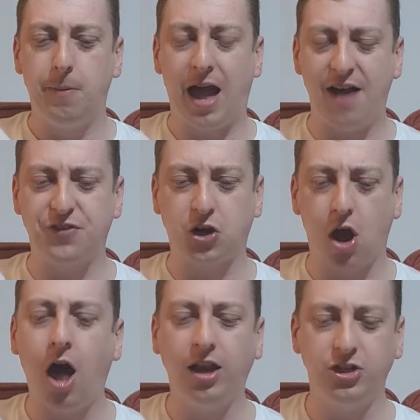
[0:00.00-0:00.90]
have a
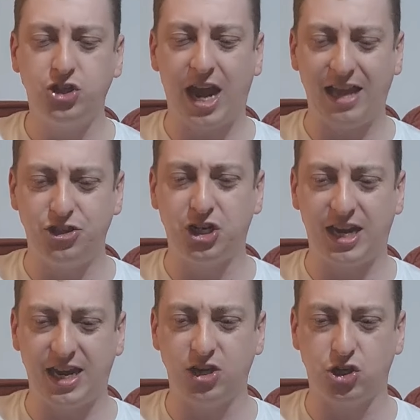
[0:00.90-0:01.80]
college
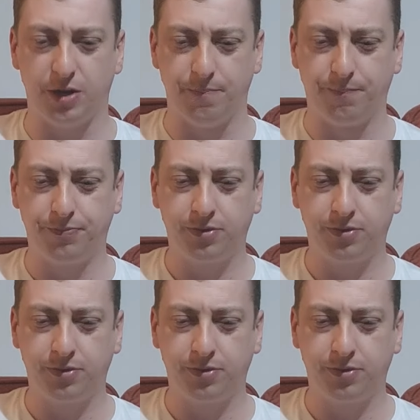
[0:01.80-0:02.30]
education.